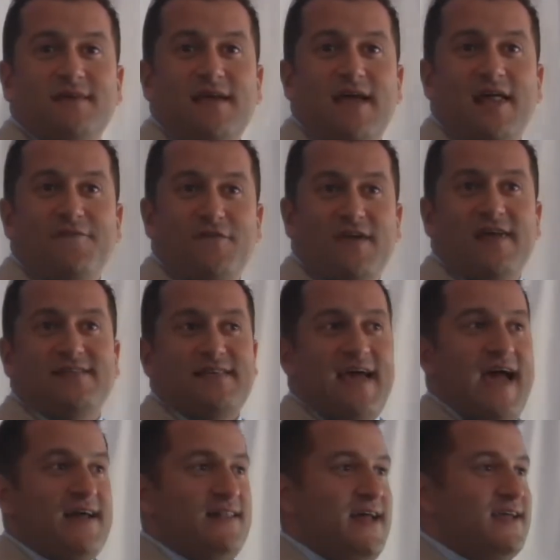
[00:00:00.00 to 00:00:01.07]
And you get to
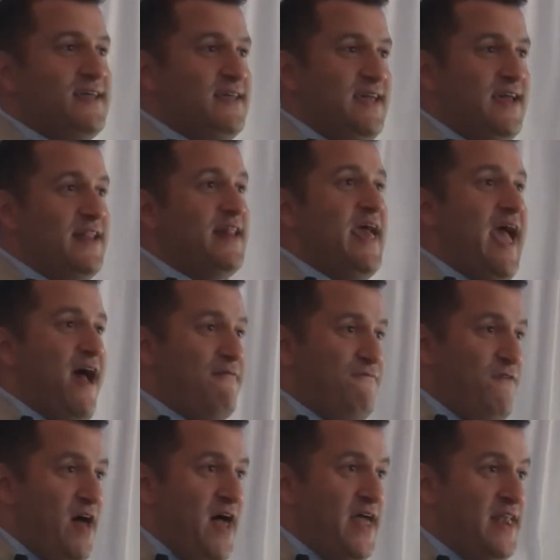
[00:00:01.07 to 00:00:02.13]
act like a kid and
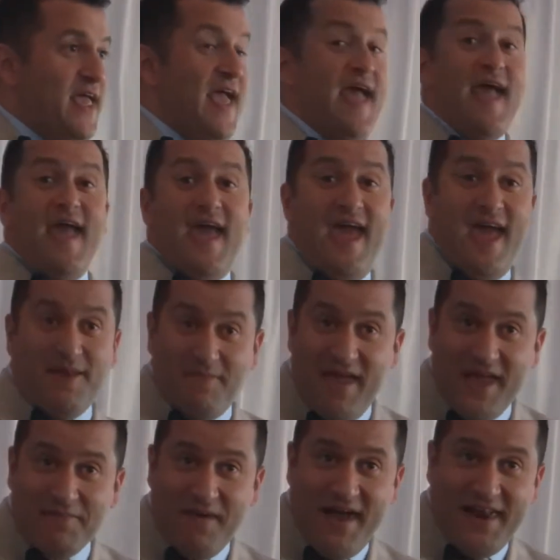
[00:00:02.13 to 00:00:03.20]
have fun and
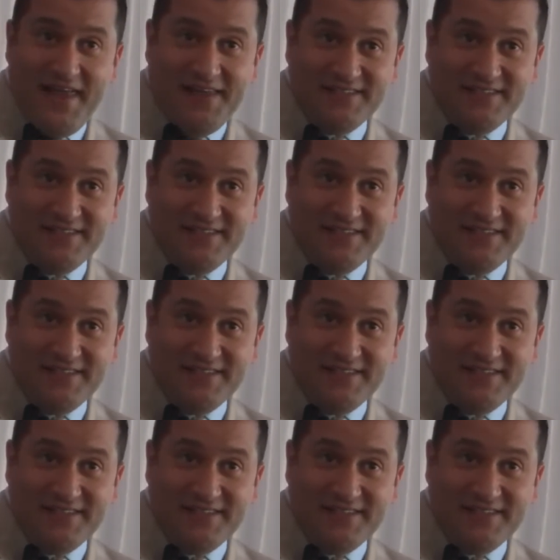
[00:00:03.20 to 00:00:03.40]
make money.